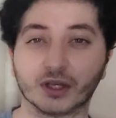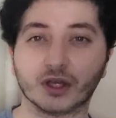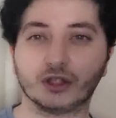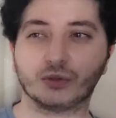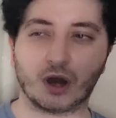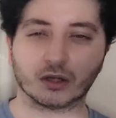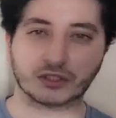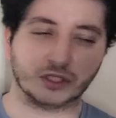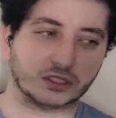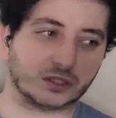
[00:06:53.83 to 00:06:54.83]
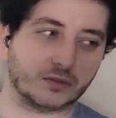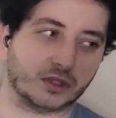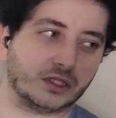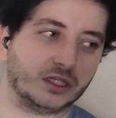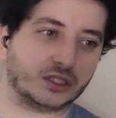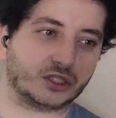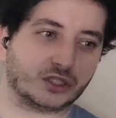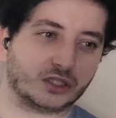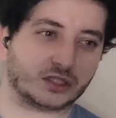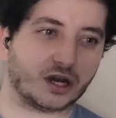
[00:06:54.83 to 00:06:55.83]
You can't turn to them. Like, it's
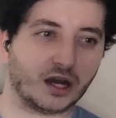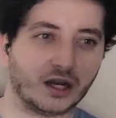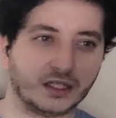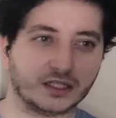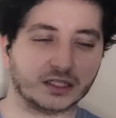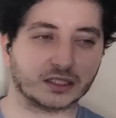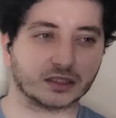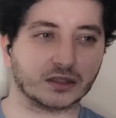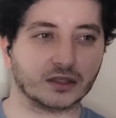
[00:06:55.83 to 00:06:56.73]
highlighting.